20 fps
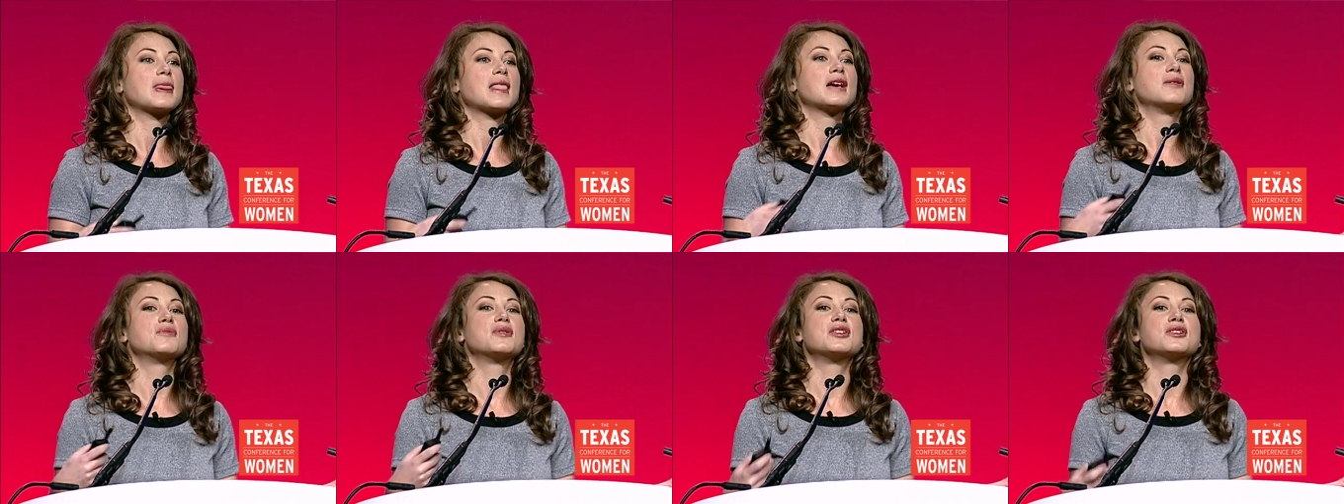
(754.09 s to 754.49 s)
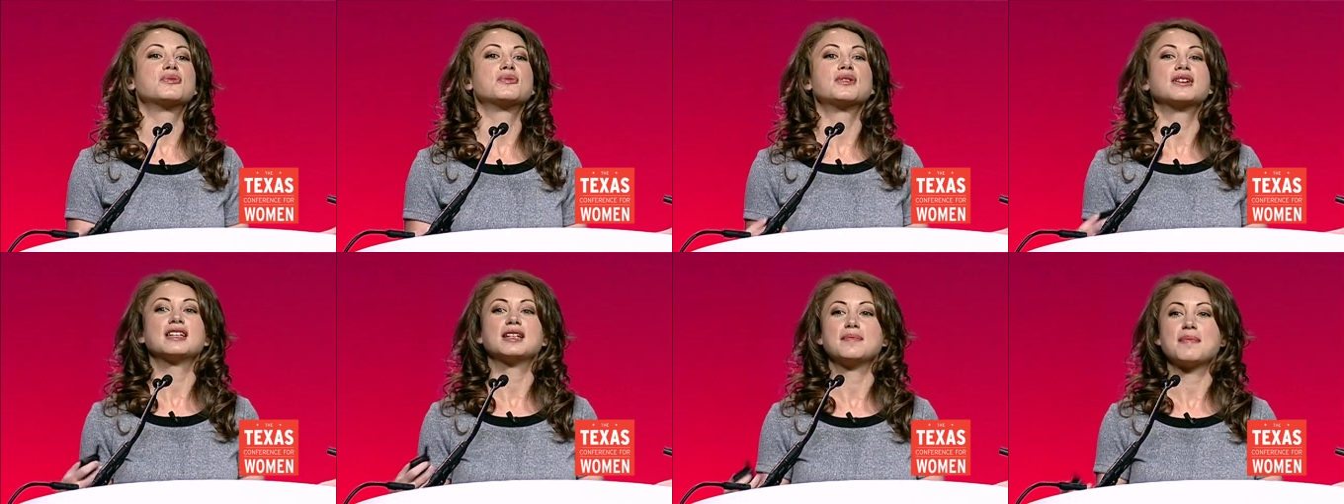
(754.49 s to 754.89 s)
And when you're
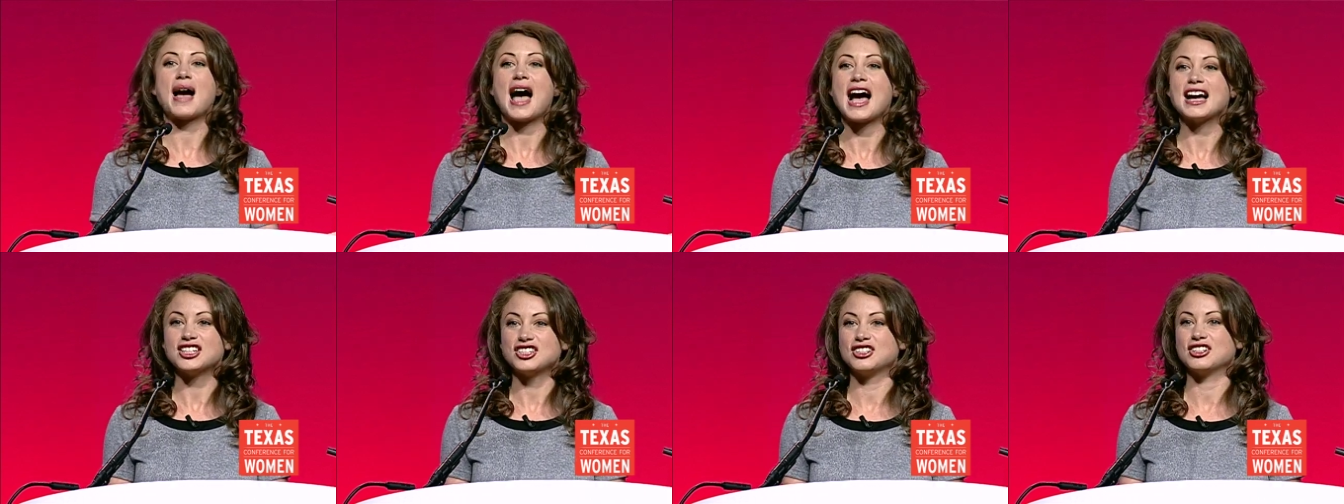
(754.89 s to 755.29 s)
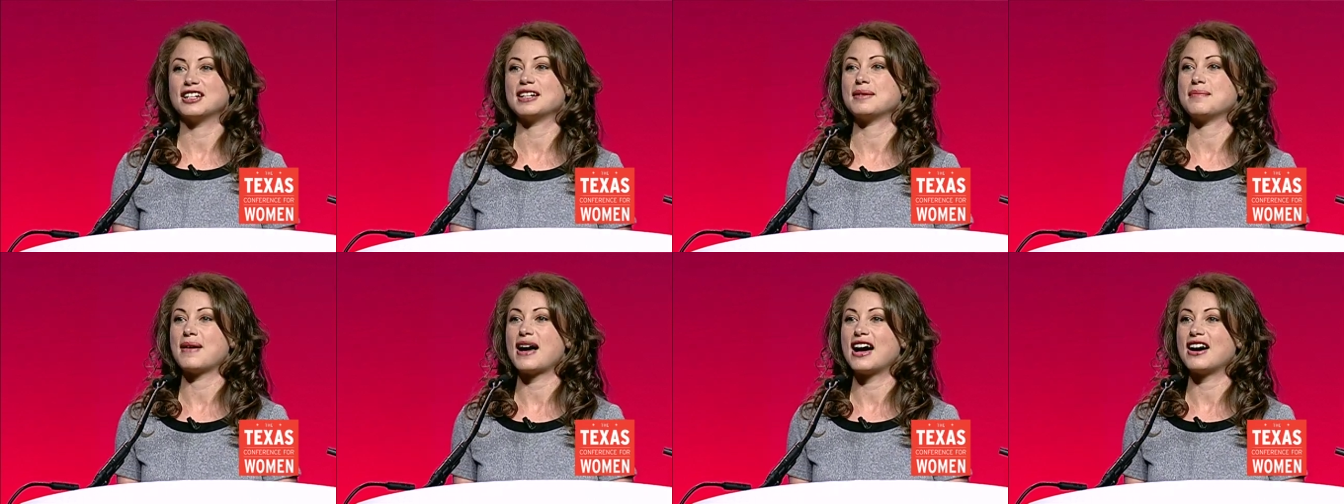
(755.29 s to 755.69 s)
really
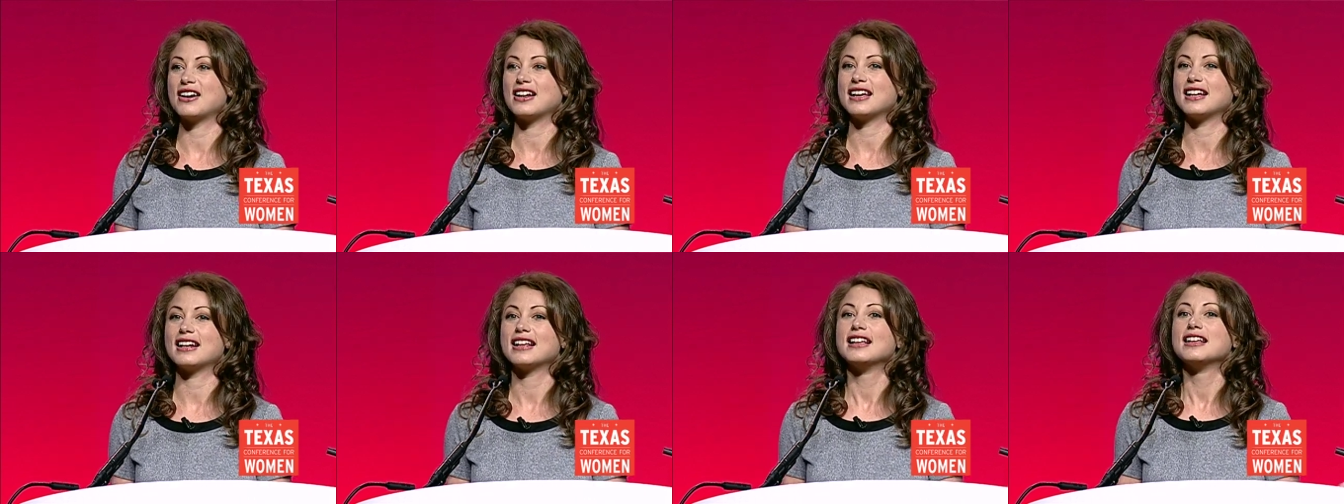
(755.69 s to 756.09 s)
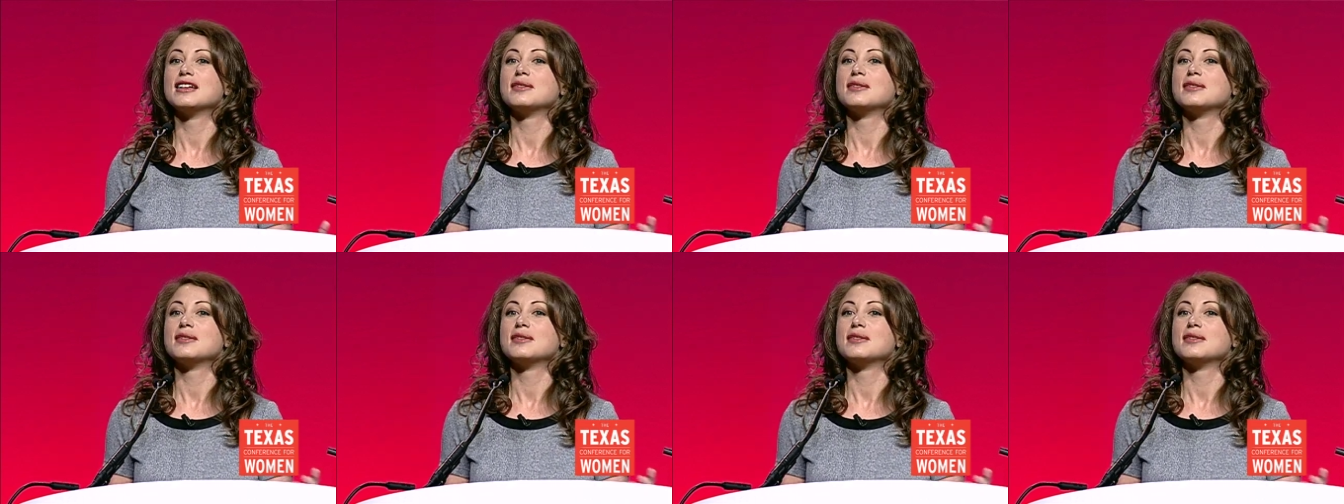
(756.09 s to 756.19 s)
passionate about it,